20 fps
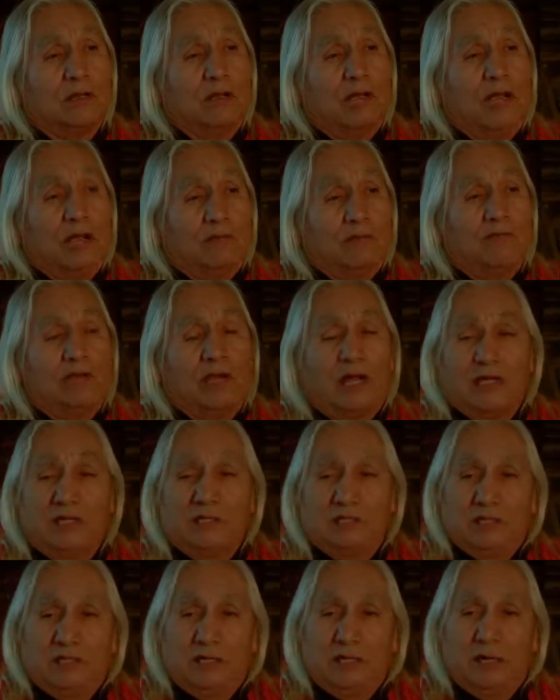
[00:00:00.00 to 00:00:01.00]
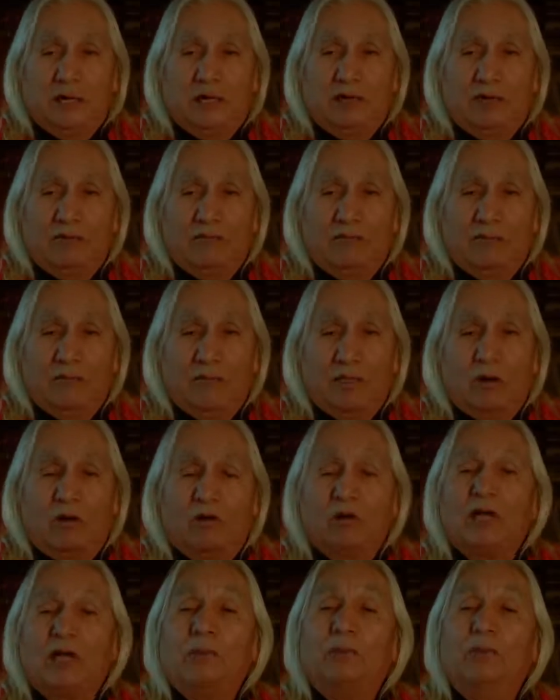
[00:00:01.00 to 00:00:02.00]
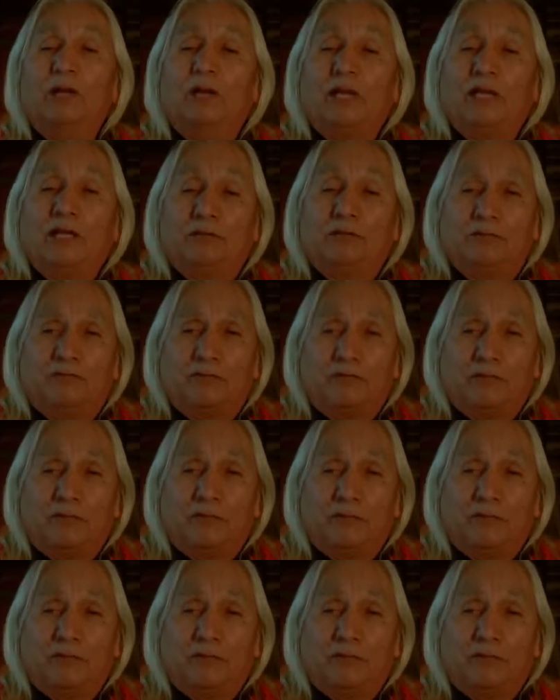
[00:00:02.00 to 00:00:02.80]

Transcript: have an idea or a belief